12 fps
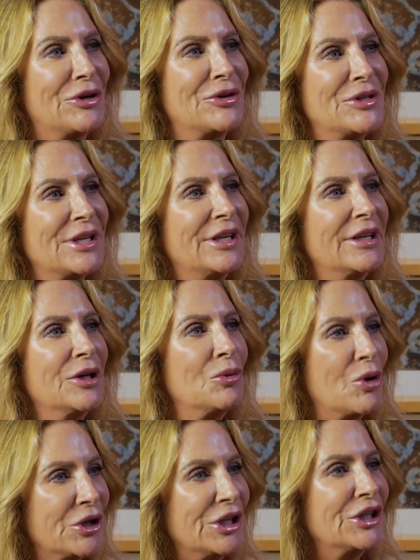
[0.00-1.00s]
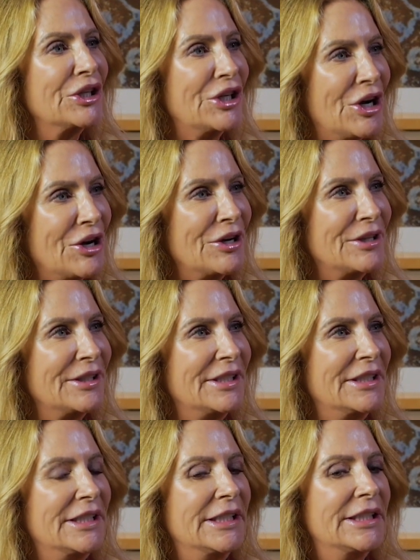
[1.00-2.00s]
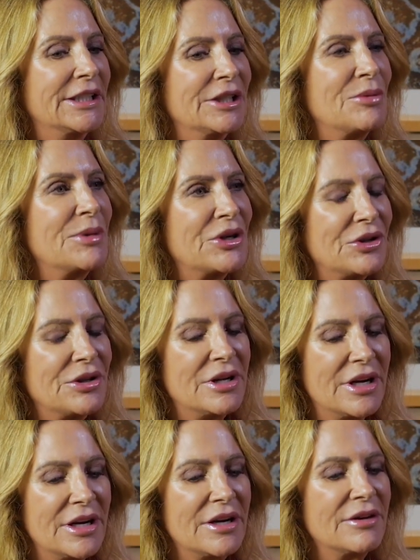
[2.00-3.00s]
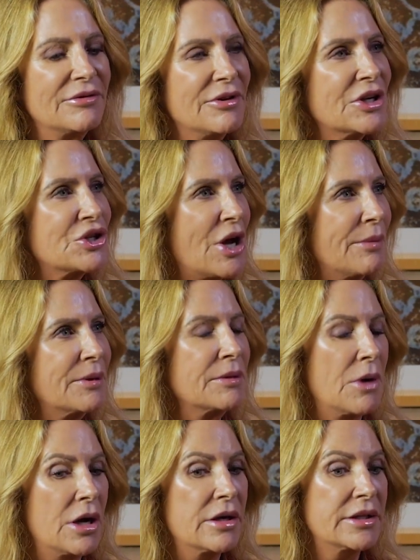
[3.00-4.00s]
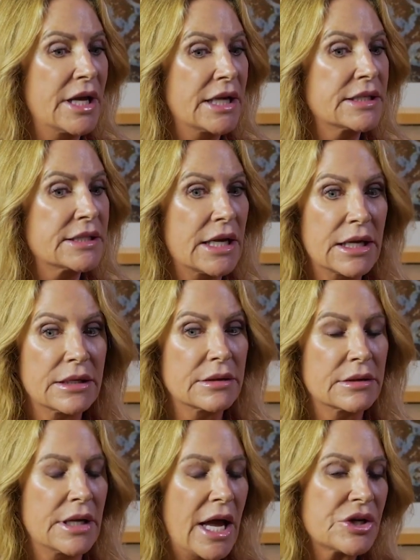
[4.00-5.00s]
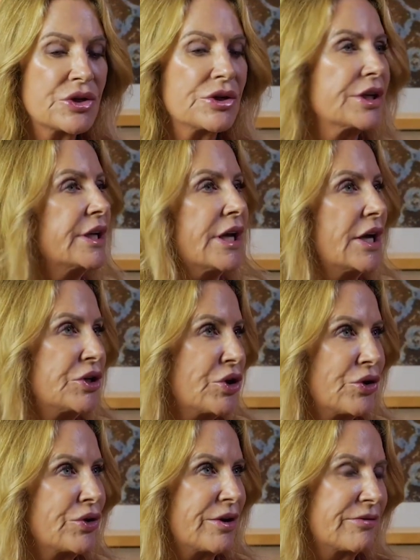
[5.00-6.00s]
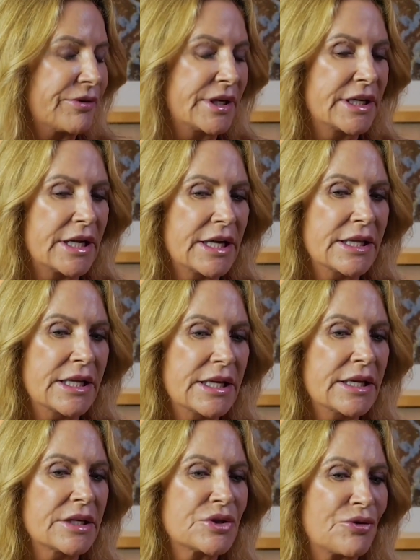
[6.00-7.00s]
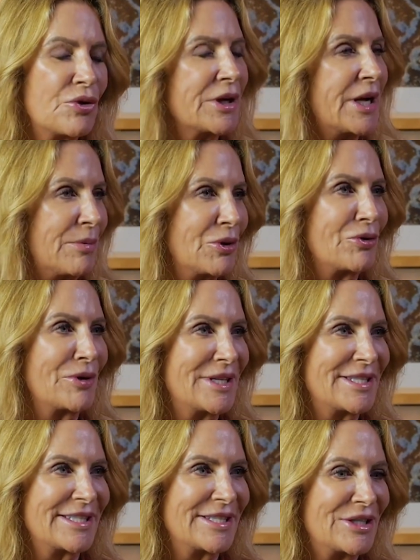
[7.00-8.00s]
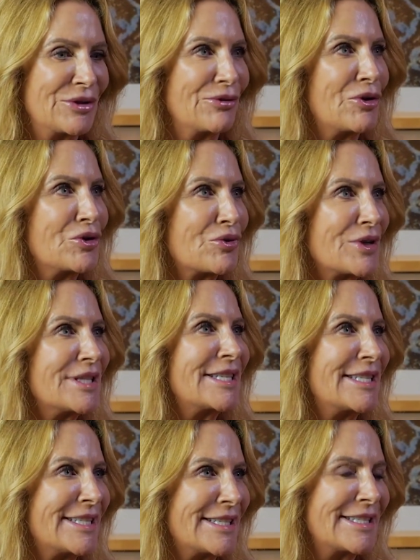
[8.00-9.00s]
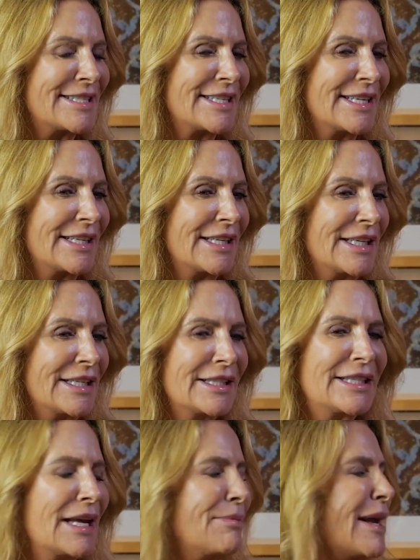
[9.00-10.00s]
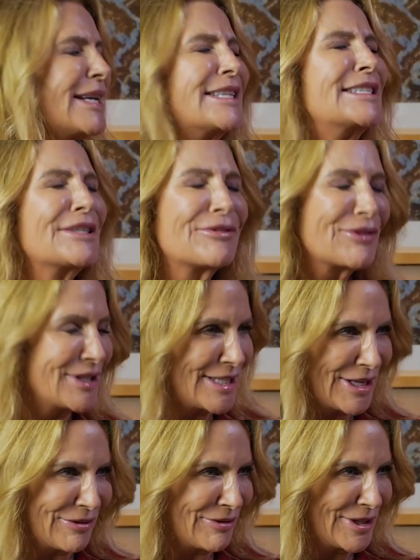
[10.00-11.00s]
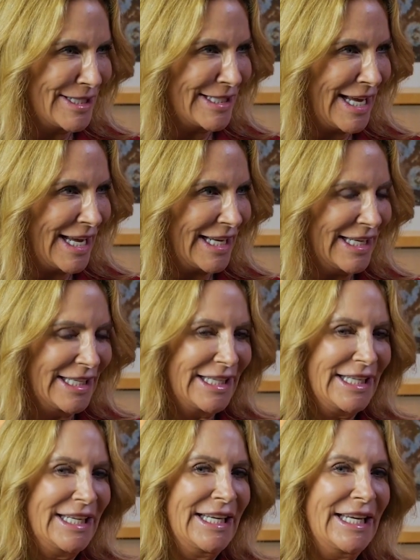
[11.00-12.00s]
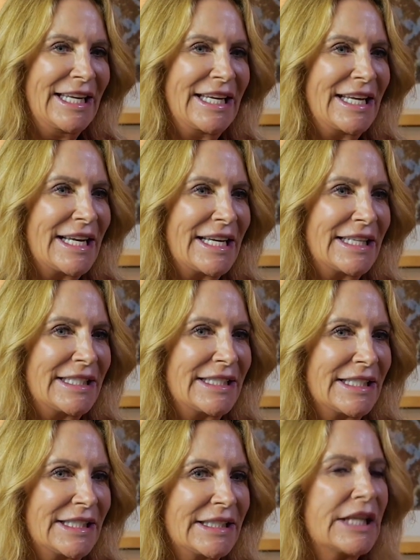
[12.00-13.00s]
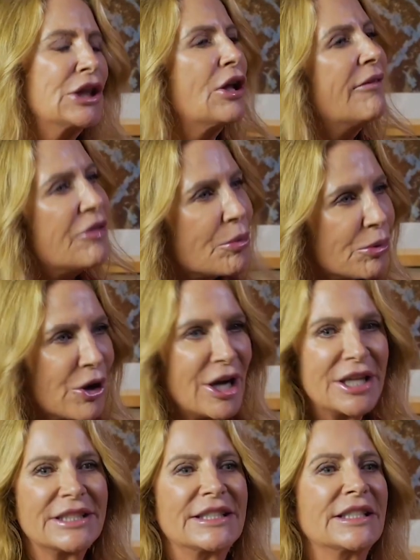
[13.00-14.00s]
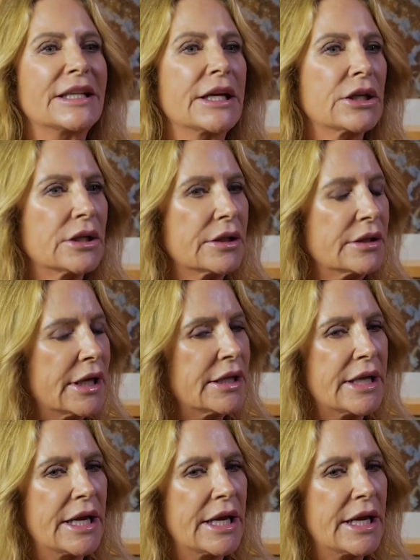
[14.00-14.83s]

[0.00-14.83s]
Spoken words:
years, working a cart in the middle of a shopping mall, and that's actually unheard of. And I think it's for a couple of reasons. The first reason is that they made a difference every day, and they loved the product, and they